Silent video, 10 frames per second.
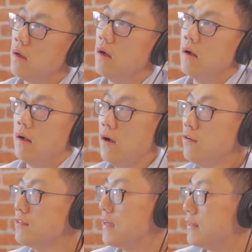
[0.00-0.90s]
I
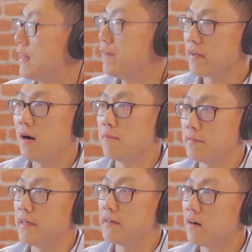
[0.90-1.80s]
would say it definitely comes
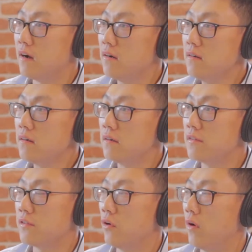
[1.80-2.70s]
later on.
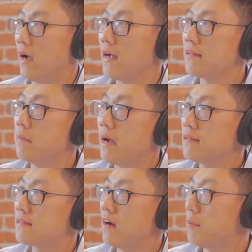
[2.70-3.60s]
So I guess my
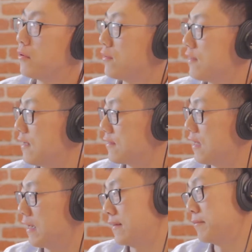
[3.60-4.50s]
thought process,
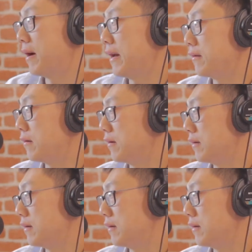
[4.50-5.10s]
my